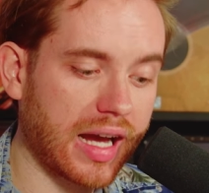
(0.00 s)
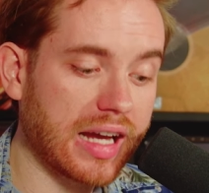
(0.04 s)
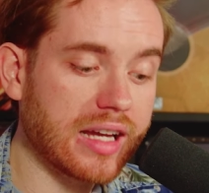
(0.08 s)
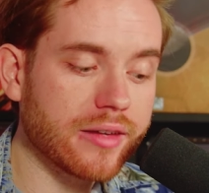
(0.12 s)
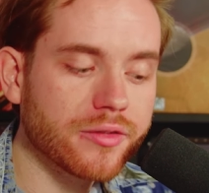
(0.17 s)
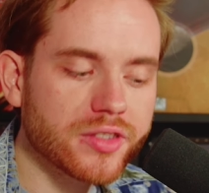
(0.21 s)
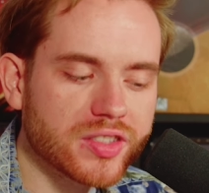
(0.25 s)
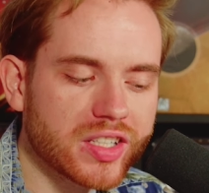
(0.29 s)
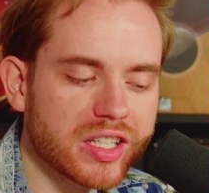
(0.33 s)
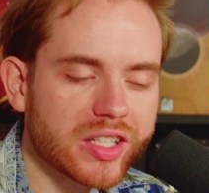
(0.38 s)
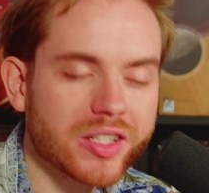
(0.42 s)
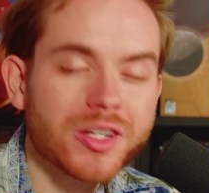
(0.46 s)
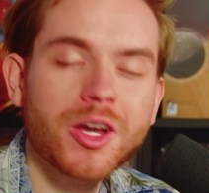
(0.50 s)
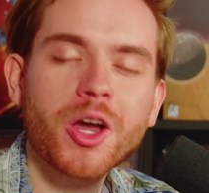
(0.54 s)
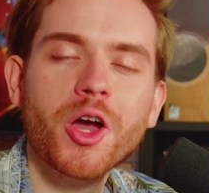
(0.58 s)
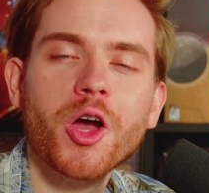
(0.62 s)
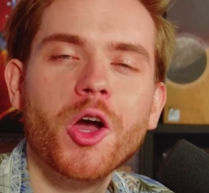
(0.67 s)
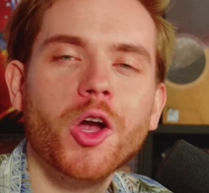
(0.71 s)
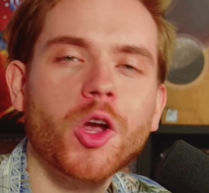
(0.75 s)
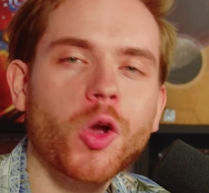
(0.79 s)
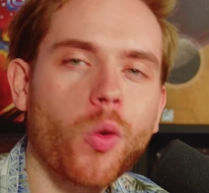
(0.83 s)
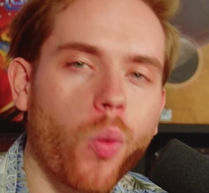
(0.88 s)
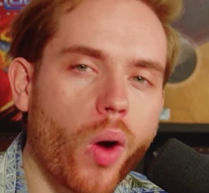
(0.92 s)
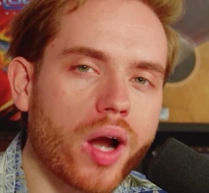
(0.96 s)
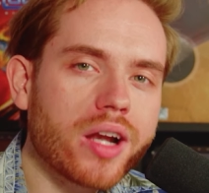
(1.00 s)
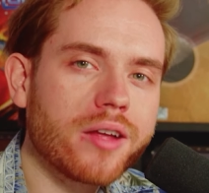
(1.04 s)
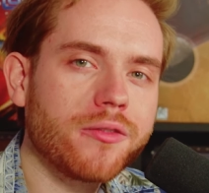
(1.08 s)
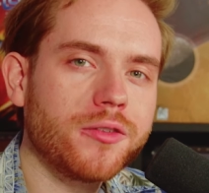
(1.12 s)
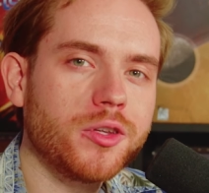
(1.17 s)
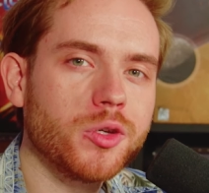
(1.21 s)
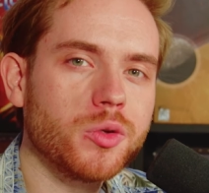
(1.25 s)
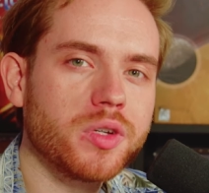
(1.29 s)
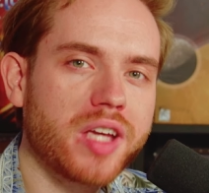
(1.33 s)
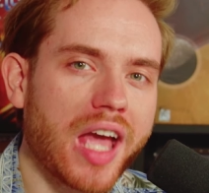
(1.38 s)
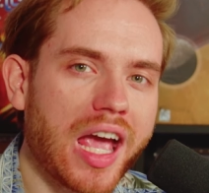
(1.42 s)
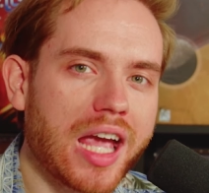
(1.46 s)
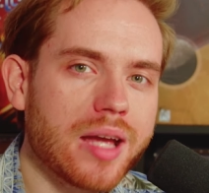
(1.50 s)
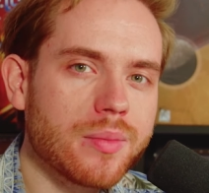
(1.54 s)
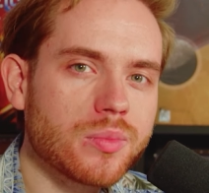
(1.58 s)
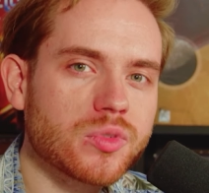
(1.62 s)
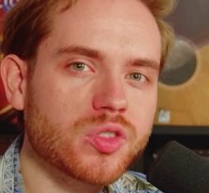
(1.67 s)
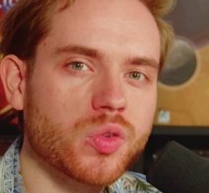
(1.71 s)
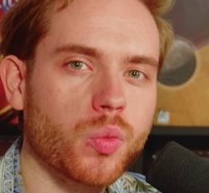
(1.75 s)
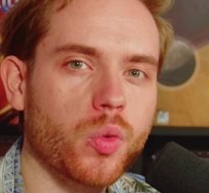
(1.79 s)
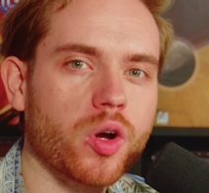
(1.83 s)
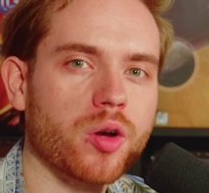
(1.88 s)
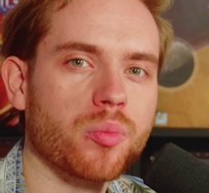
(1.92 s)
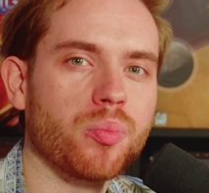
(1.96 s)
I have seen quite a few
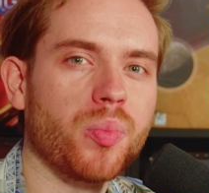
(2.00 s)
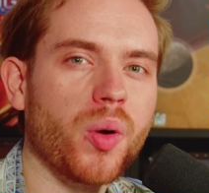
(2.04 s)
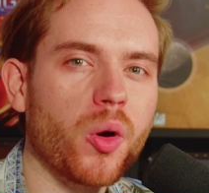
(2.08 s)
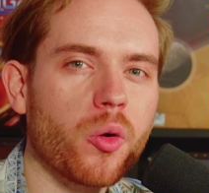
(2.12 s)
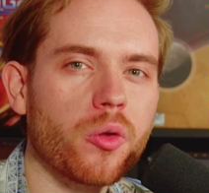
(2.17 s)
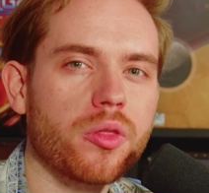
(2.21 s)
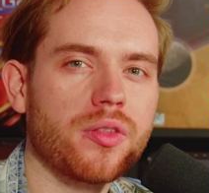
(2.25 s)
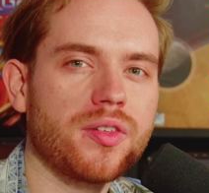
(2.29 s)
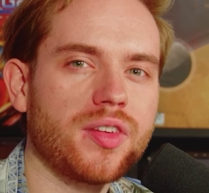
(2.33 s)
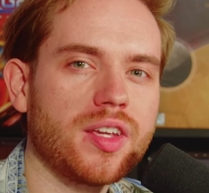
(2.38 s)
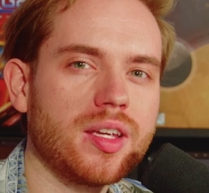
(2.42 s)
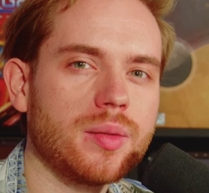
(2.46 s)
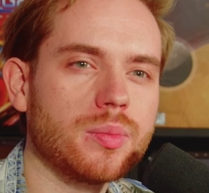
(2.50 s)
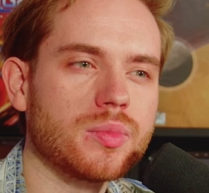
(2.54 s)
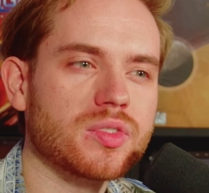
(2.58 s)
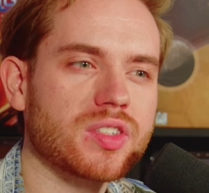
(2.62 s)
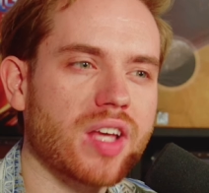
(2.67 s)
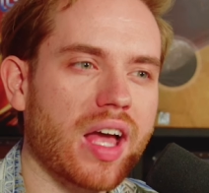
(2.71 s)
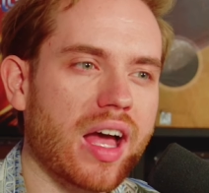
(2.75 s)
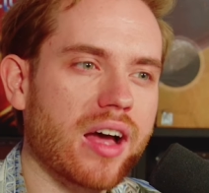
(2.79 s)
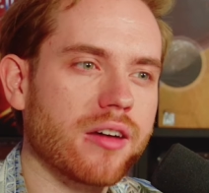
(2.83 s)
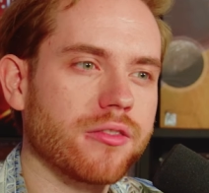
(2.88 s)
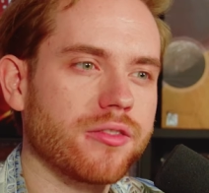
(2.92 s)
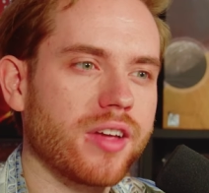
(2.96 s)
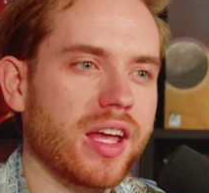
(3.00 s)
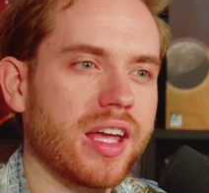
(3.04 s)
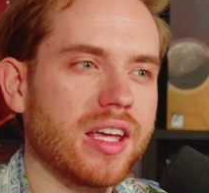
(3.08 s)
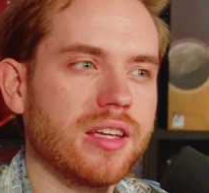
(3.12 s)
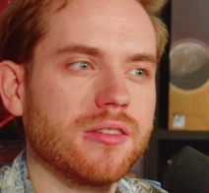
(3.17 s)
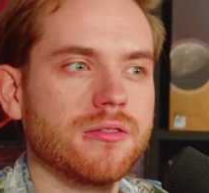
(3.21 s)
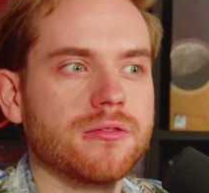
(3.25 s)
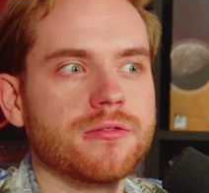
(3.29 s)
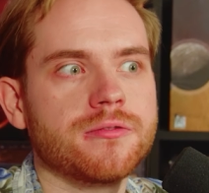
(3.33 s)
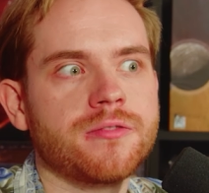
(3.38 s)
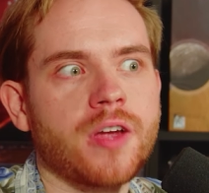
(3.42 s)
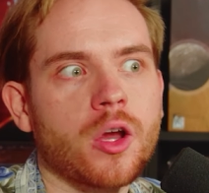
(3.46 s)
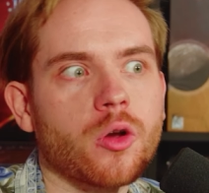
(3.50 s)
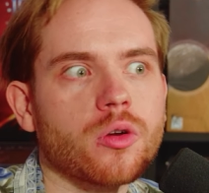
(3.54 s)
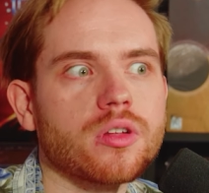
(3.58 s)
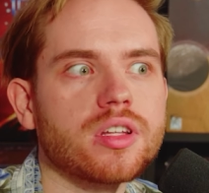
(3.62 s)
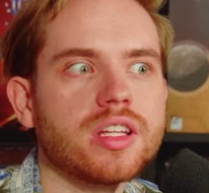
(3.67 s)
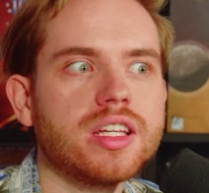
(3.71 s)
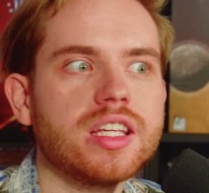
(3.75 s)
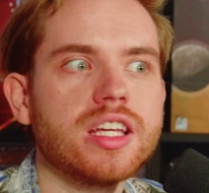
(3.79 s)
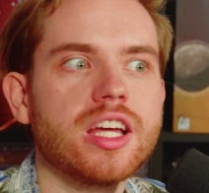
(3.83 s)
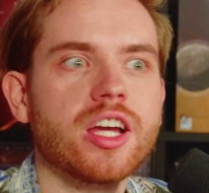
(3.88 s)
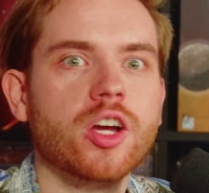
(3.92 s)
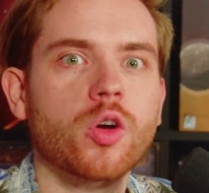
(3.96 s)
games where both teams have a
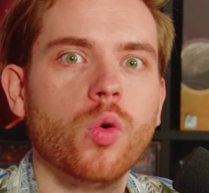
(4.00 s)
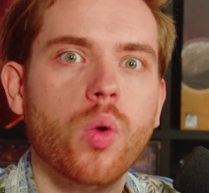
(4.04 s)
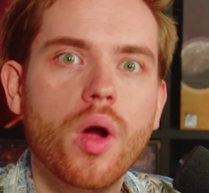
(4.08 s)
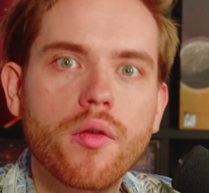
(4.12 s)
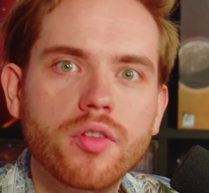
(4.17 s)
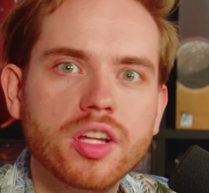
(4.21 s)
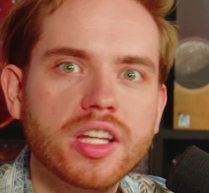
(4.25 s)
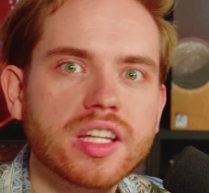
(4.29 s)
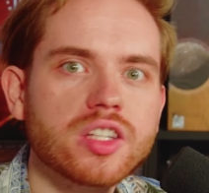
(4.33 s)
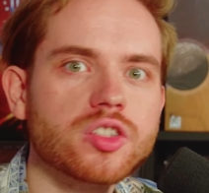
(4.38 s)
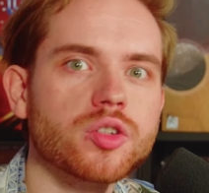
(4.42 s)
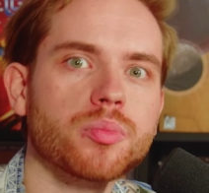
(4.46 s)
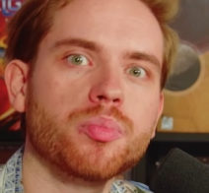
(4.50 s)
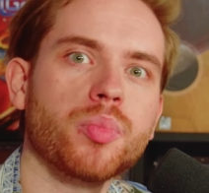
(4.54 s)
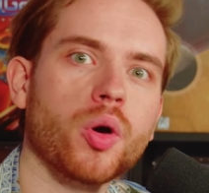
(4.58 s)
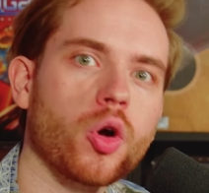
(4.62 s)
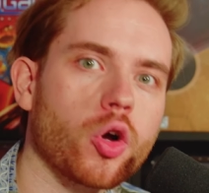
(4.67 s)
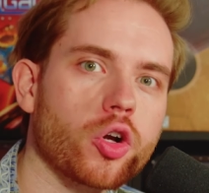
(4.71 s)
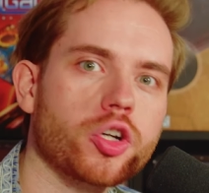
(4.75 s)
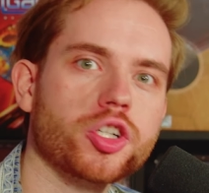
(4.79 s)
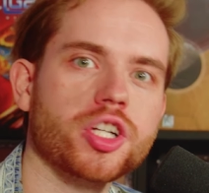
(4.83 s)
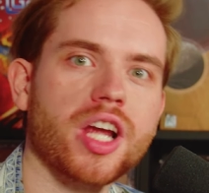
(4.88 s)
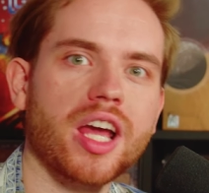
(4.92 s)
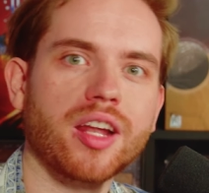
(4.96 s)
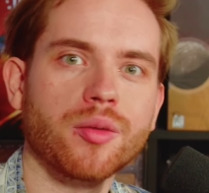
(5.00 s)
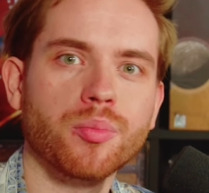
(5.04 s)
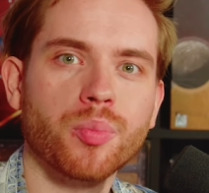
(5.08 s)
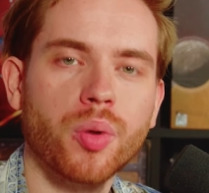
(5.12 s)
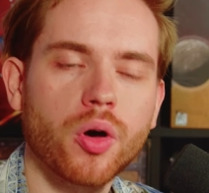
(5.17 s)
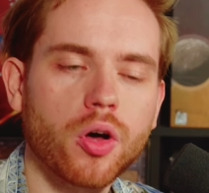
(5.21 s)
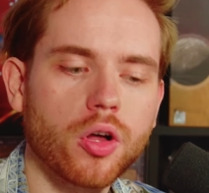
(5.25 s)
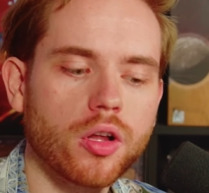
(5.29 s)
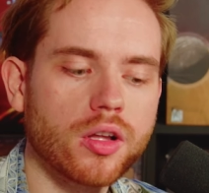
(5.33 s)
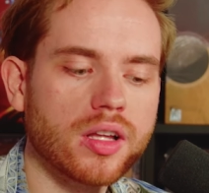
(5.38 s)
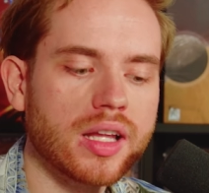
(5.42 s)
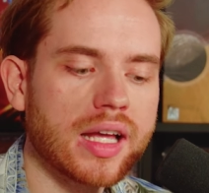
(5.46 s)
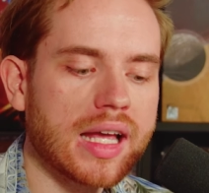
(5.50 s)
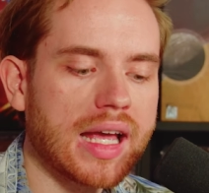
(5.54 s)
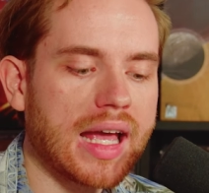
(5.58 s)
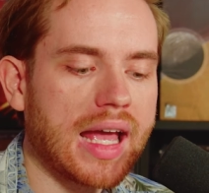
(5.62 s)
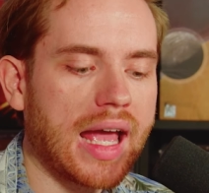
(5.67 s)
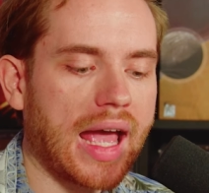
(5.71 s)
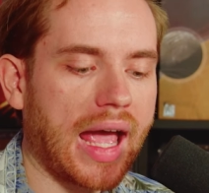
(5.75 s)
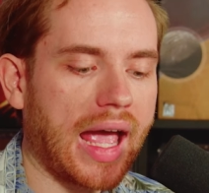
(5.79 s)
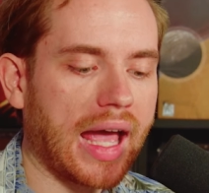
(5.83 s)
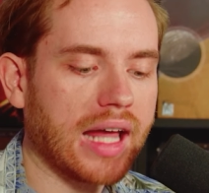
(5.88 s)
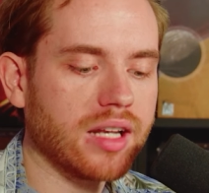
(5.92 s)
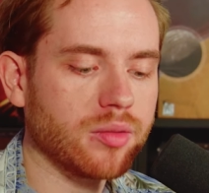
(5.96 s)
fairly equivalent push and pull,
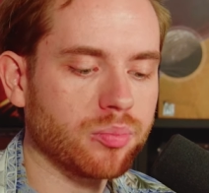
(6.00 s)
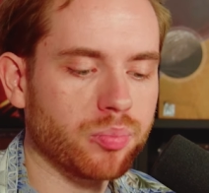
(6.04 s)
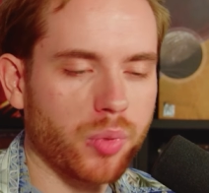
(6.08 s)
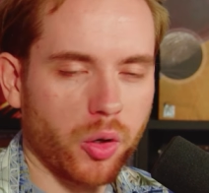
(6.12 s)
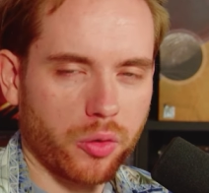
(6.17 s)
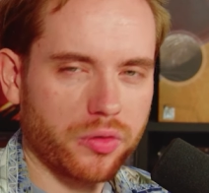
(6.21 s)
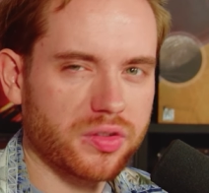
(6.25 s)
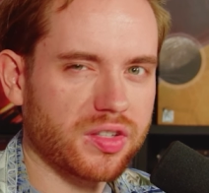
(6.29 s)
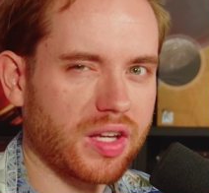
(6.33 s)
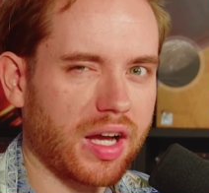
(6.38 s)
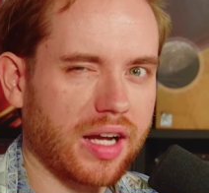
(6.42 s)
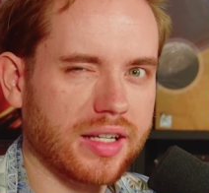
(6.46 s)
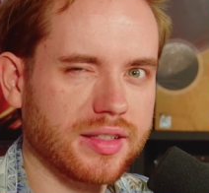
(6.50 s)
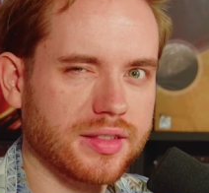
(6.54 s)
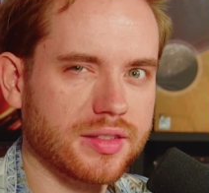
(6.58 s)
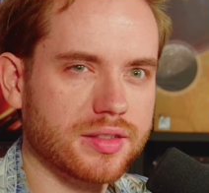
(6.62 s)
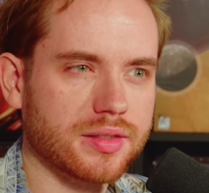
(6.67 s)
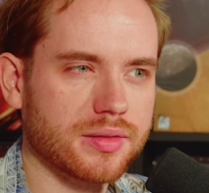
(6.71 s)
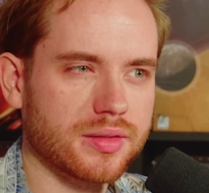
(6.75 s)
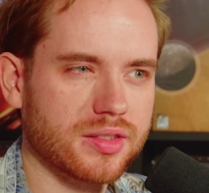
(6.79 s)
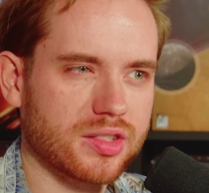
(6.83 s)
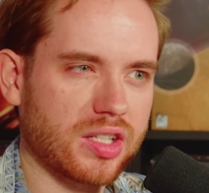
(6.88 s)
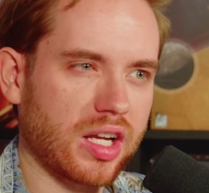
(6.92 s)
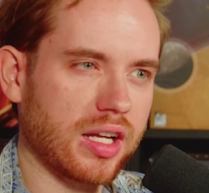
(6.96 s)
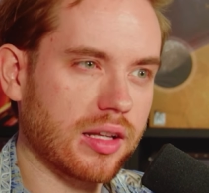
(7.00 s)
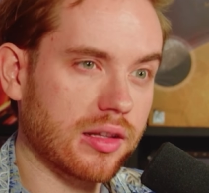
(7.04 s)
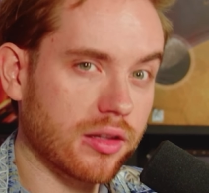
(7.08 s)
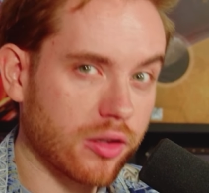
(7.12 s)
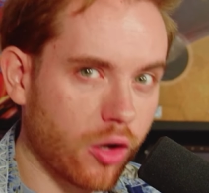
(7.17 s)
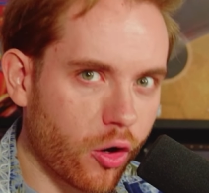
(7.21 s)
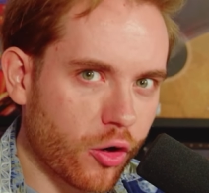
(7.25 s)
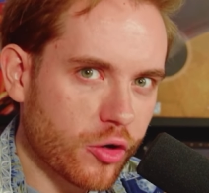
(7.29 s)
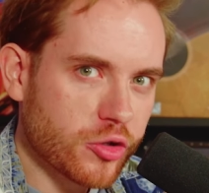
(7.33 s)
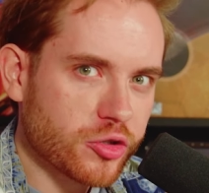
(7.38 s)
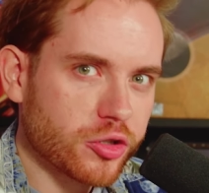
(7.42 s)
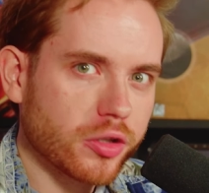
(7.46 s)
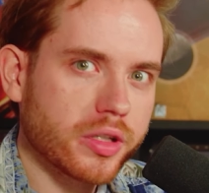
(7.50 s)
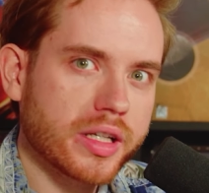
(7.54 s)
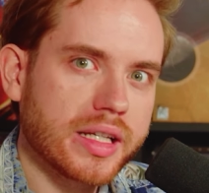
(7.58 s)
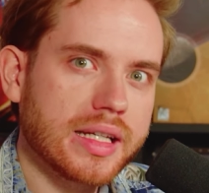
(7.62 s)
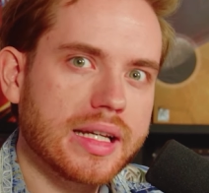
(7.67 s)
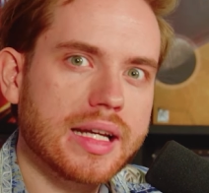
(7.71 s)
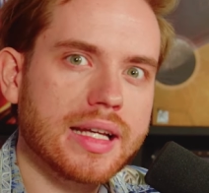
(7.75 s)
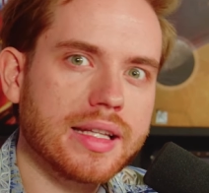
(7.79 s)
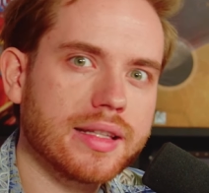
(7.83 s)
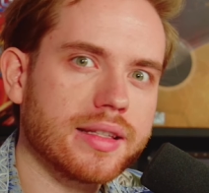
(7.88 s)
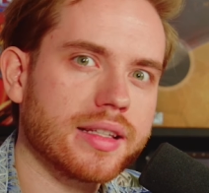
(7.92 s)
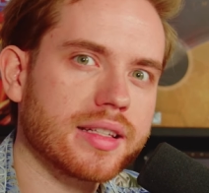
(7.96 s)
and both sides stay largely
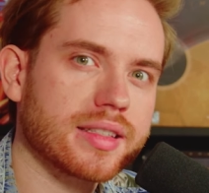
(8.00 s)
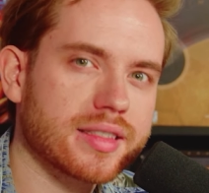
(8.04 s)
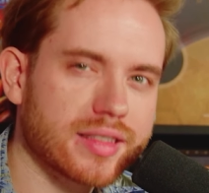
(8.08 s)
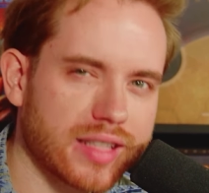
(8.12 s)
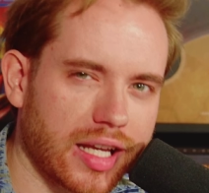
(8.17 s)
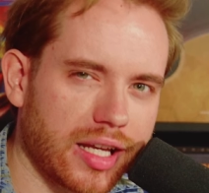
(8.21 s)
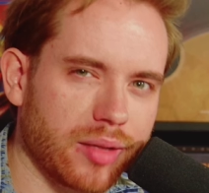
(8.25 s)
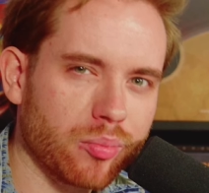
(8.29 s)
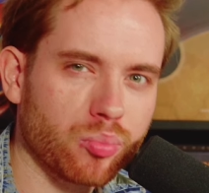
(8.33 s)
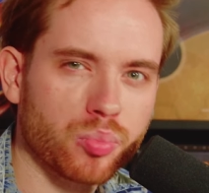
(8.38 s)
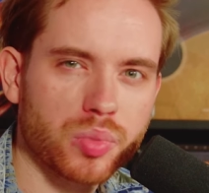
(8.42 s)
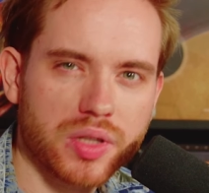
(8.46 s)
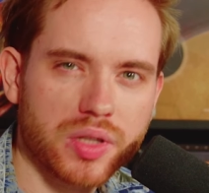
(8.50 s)
in the same